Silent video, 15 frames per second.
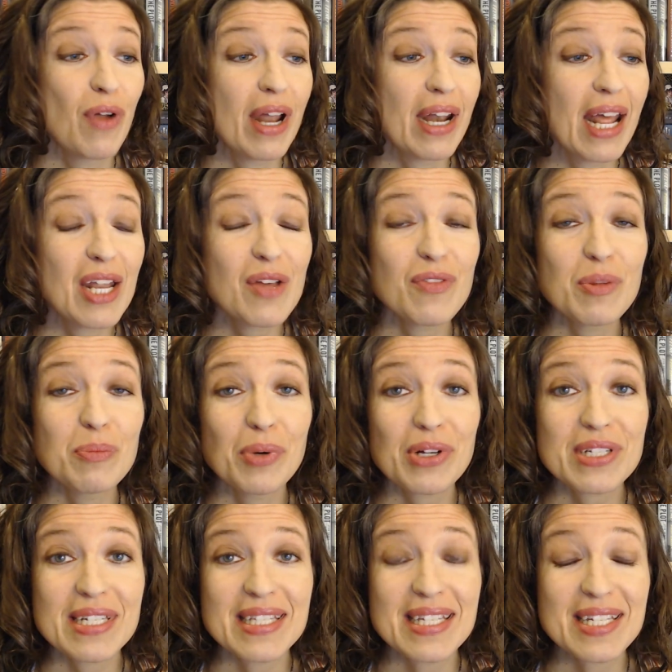read any of the
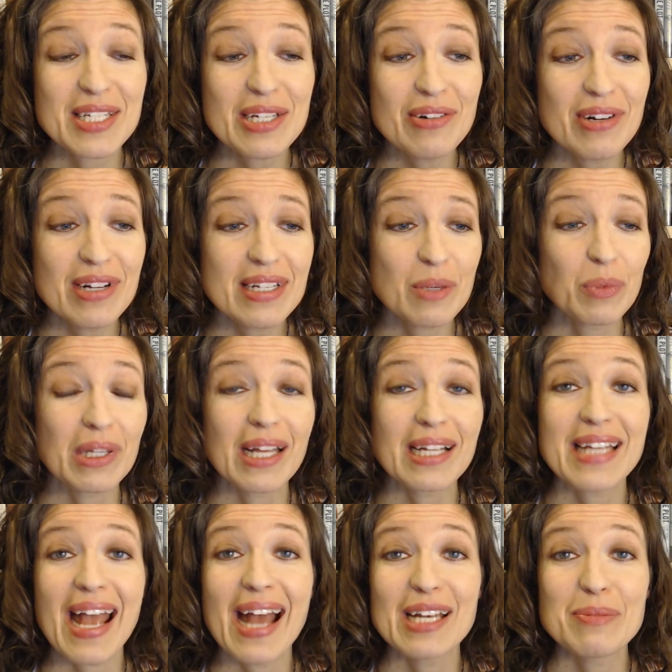books in this series and would like
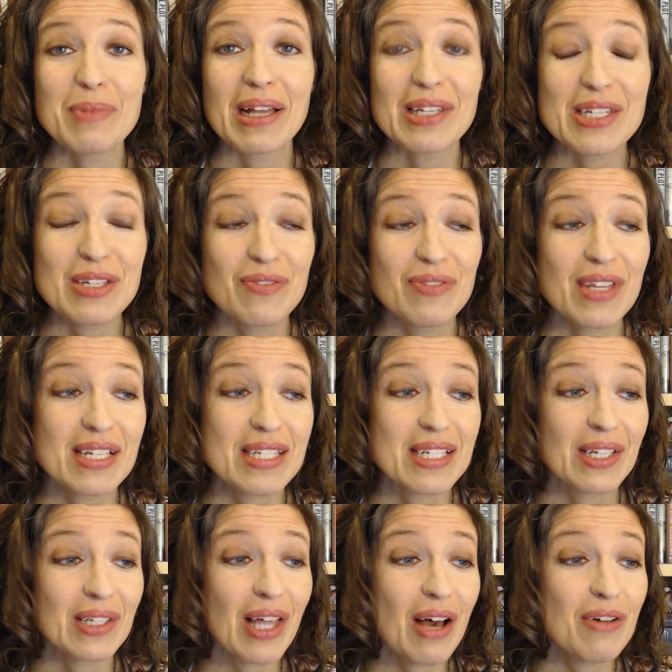to add to my list of things
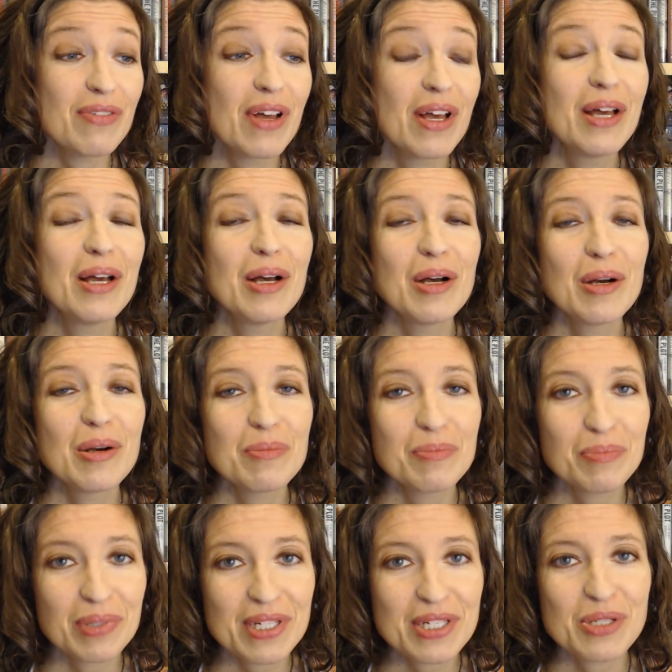to love,
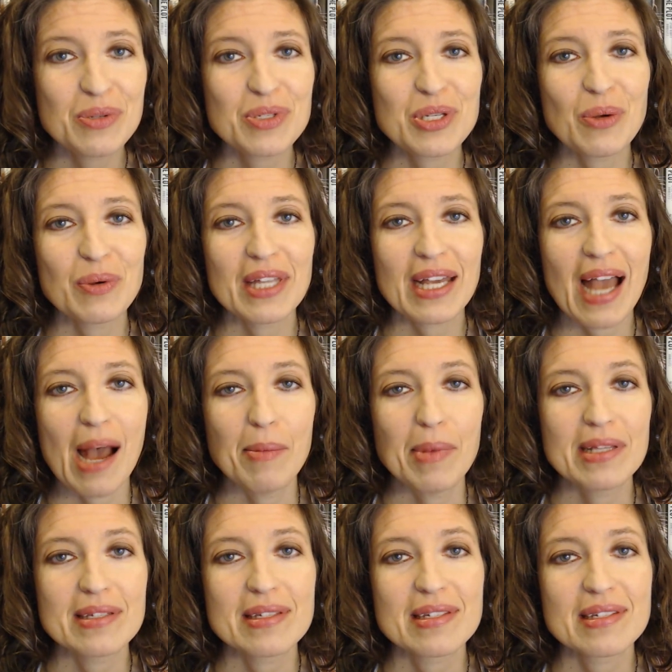please do so in the
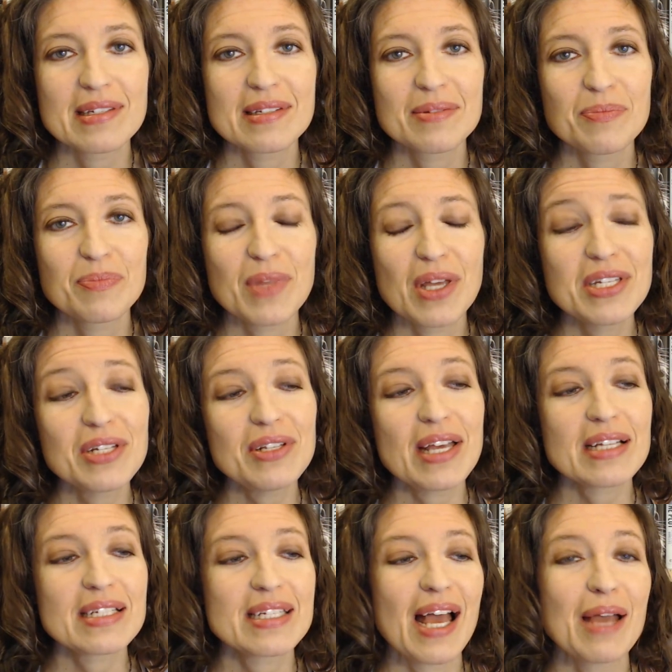comments. Until
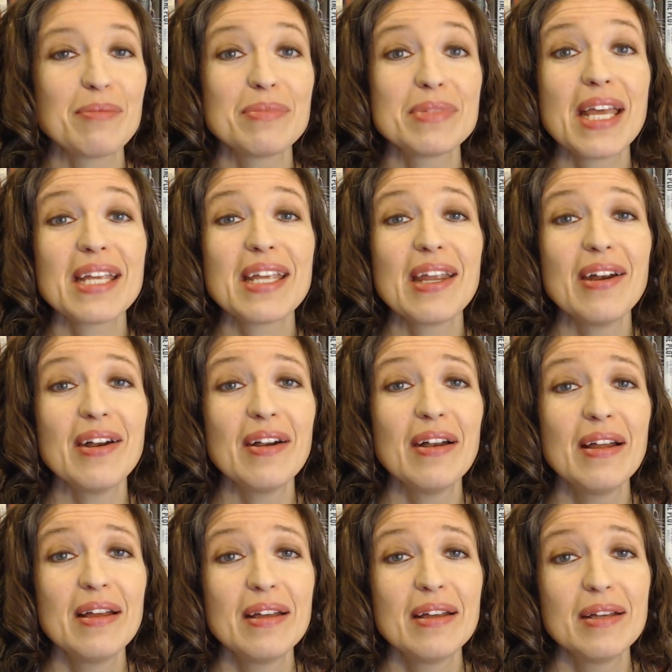next time, take care,
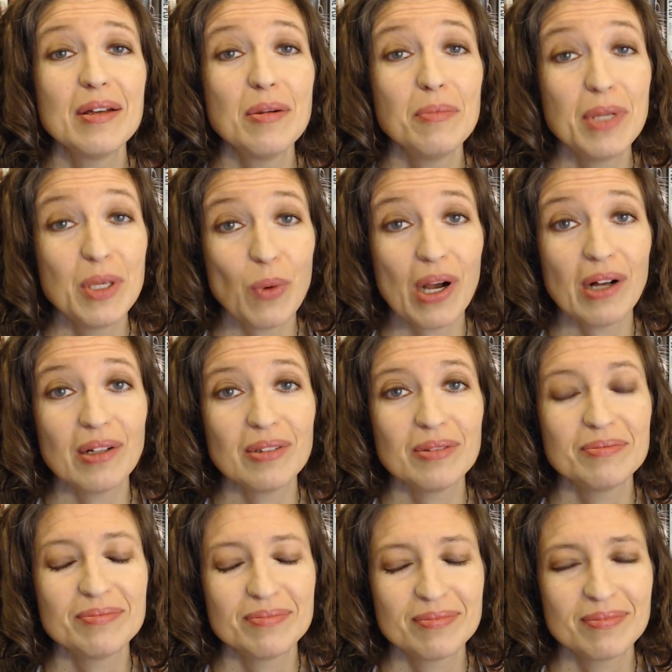be well,
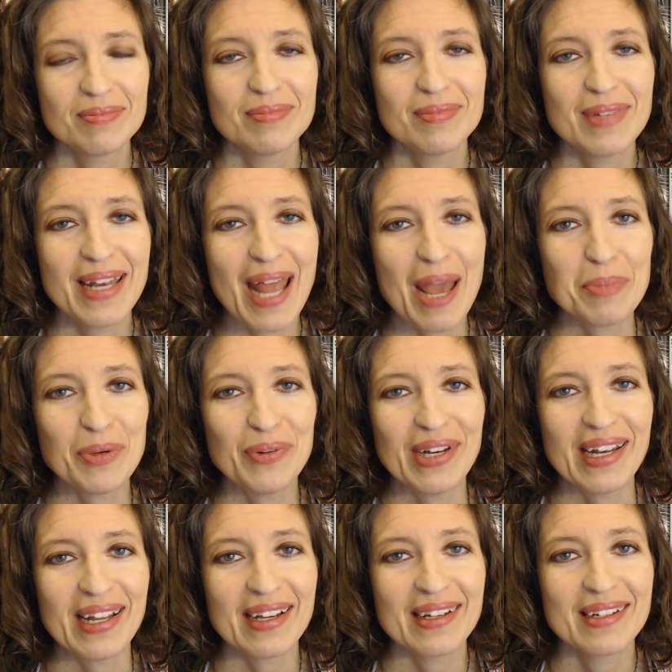and happy
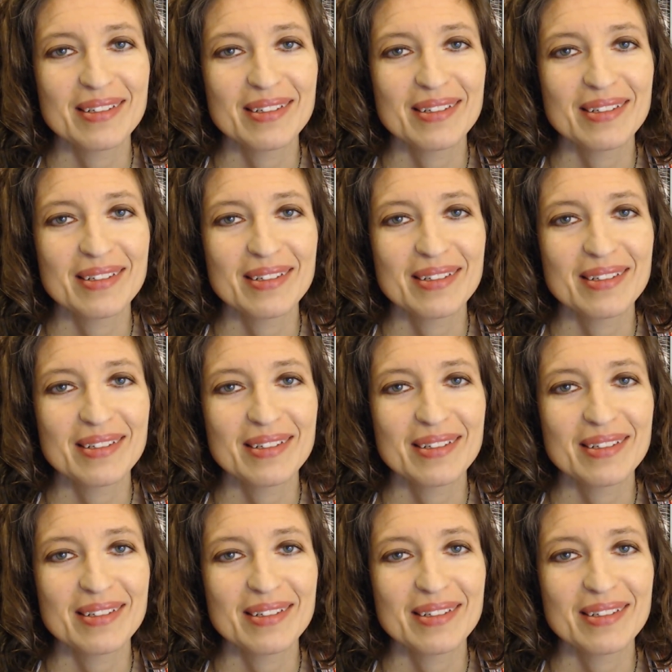reading.